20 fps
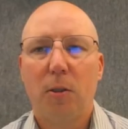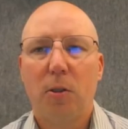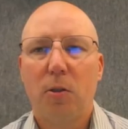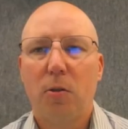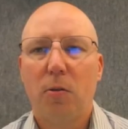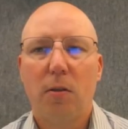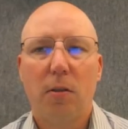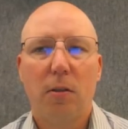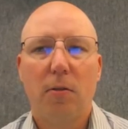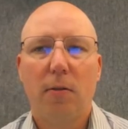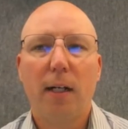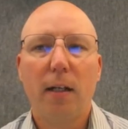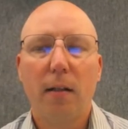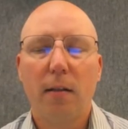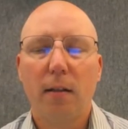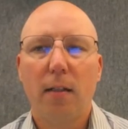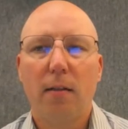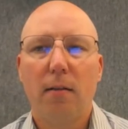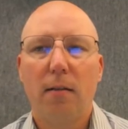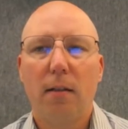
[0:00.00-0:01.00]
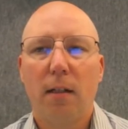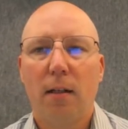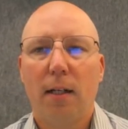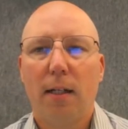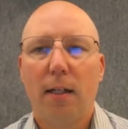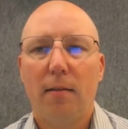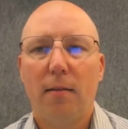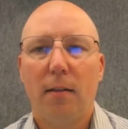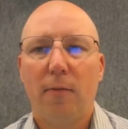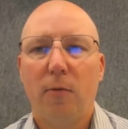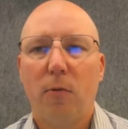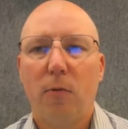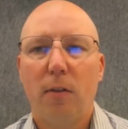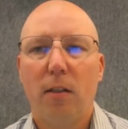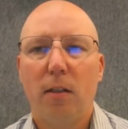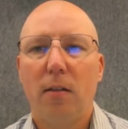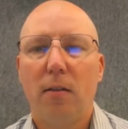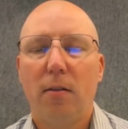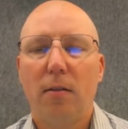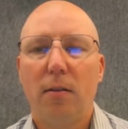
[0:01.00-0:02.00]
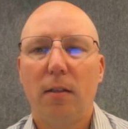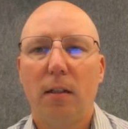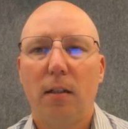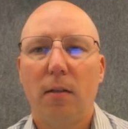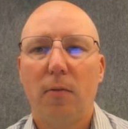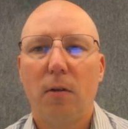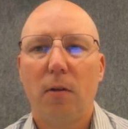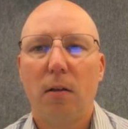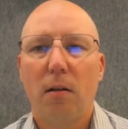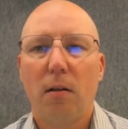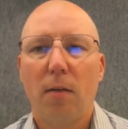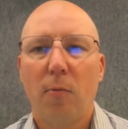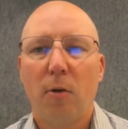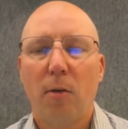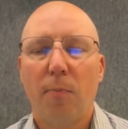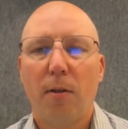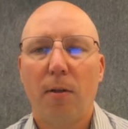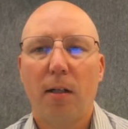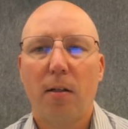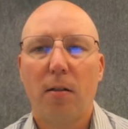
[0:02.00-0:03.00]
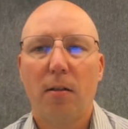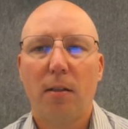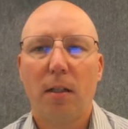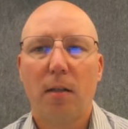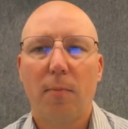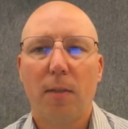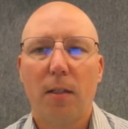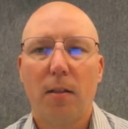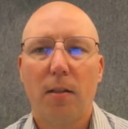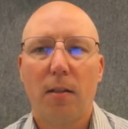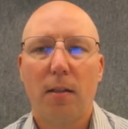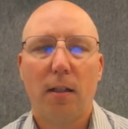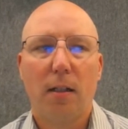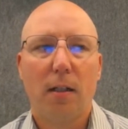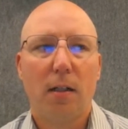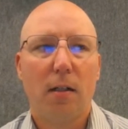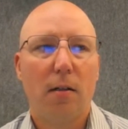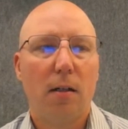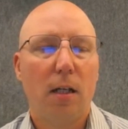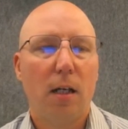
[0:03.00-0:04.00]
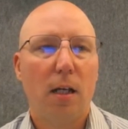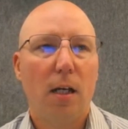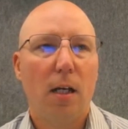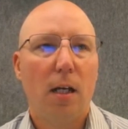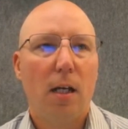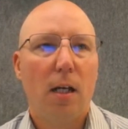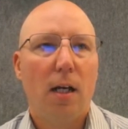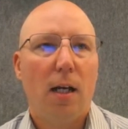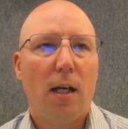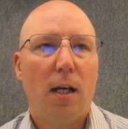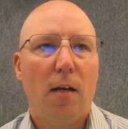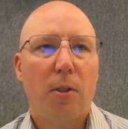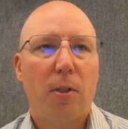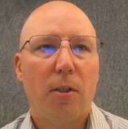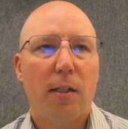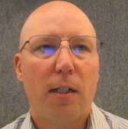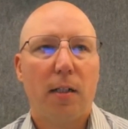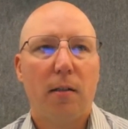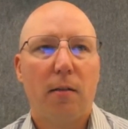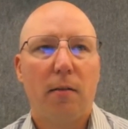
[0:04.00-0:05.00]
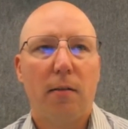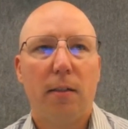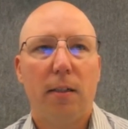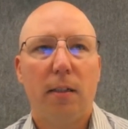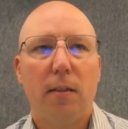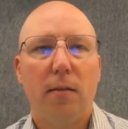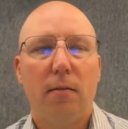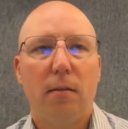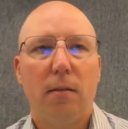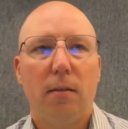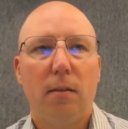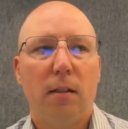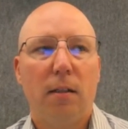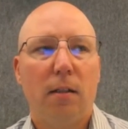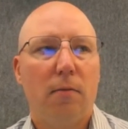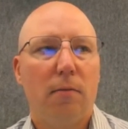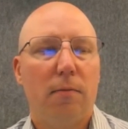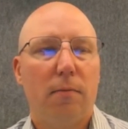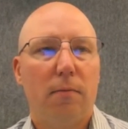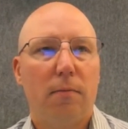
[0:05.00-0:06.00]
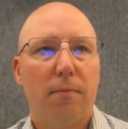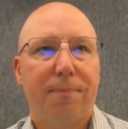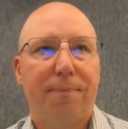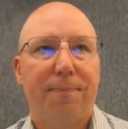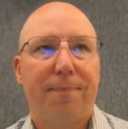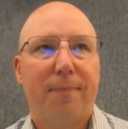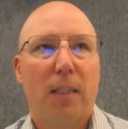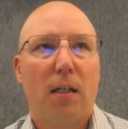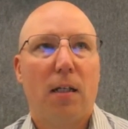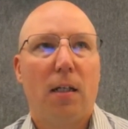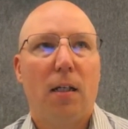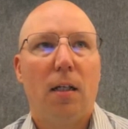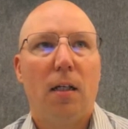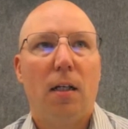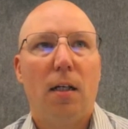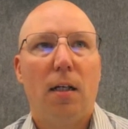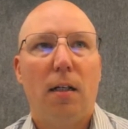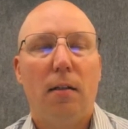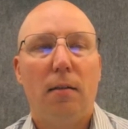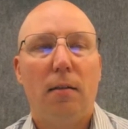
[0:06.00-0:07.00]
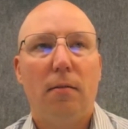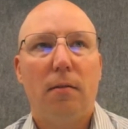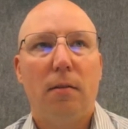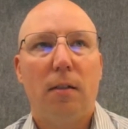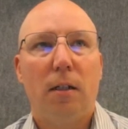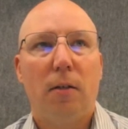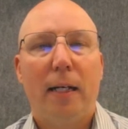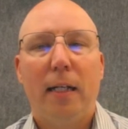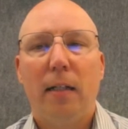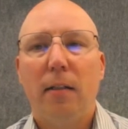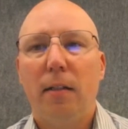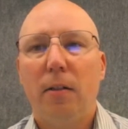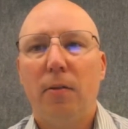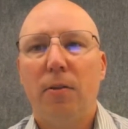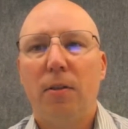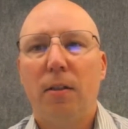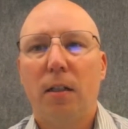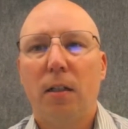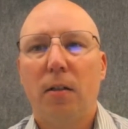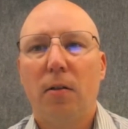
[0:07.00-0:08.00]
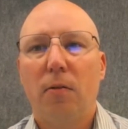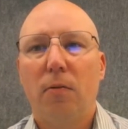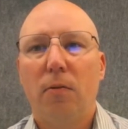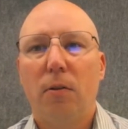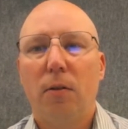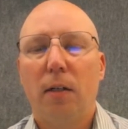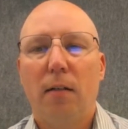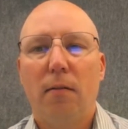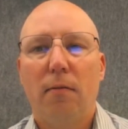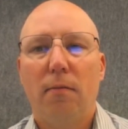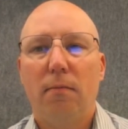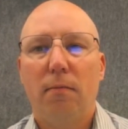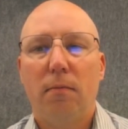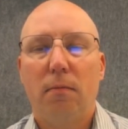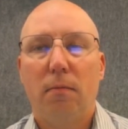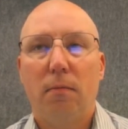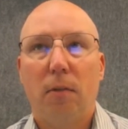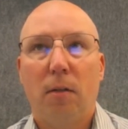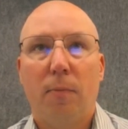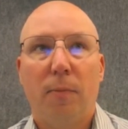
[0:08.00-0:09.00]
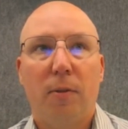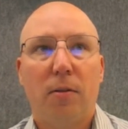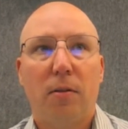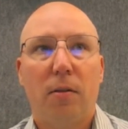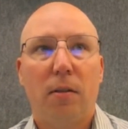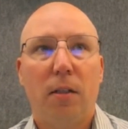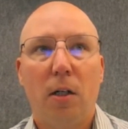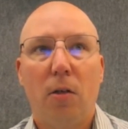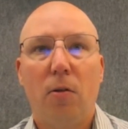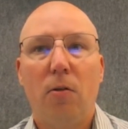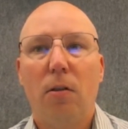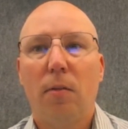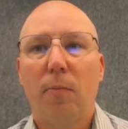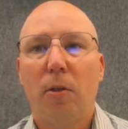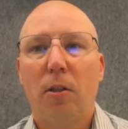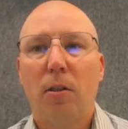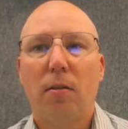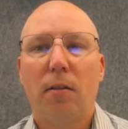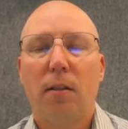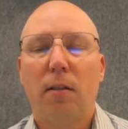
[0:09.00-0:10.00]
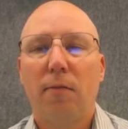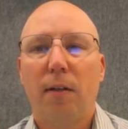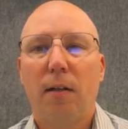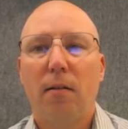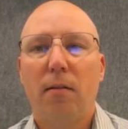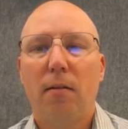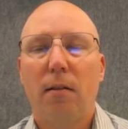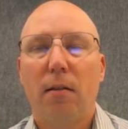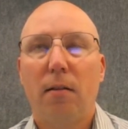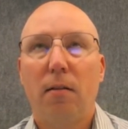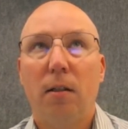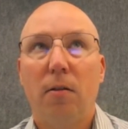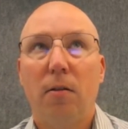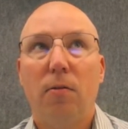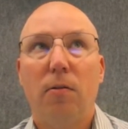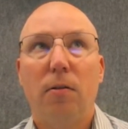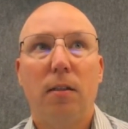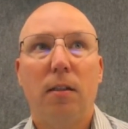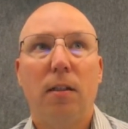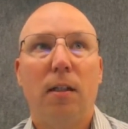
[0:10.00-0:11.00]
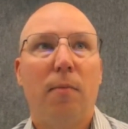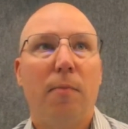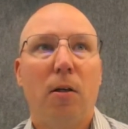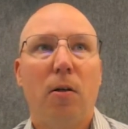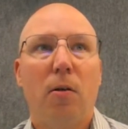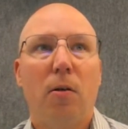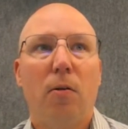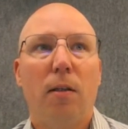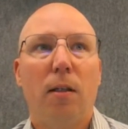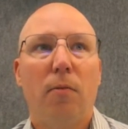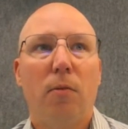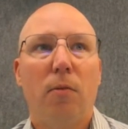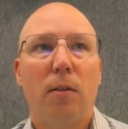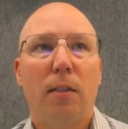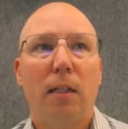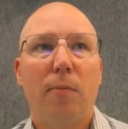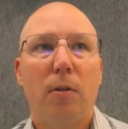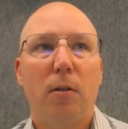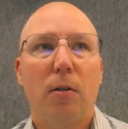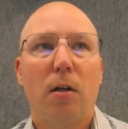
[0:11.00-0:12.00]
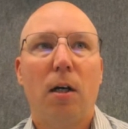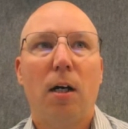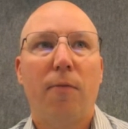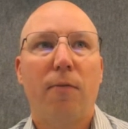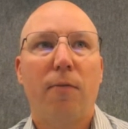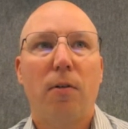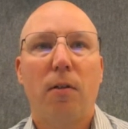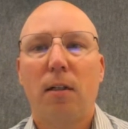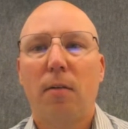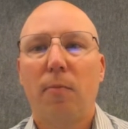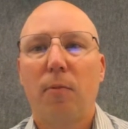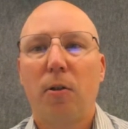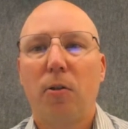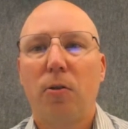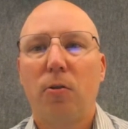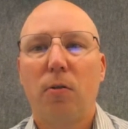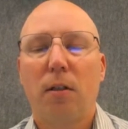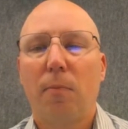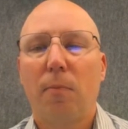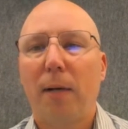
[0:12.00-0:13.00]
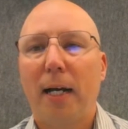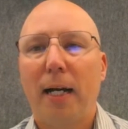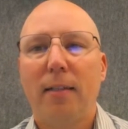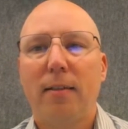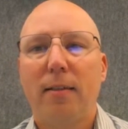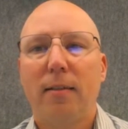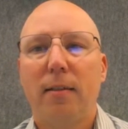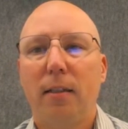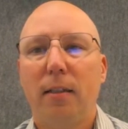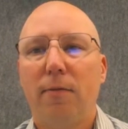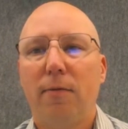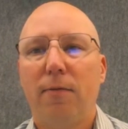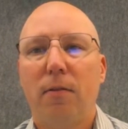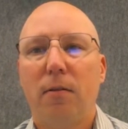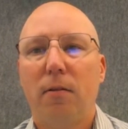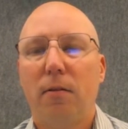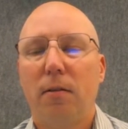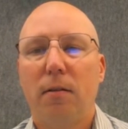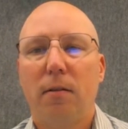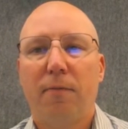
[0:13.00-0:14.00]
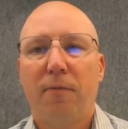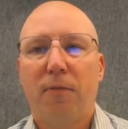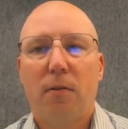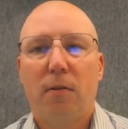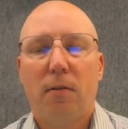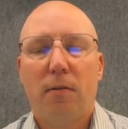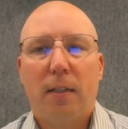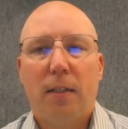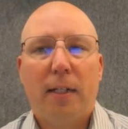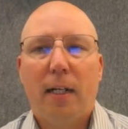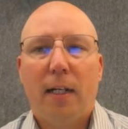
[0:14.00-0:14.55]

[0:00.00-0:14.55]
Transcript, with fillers: matured greatly in the last several years here, with a lot more players coming into there. Particularly, 8 years ago, you had almost no CDMO that was able to offer commercial capacity for an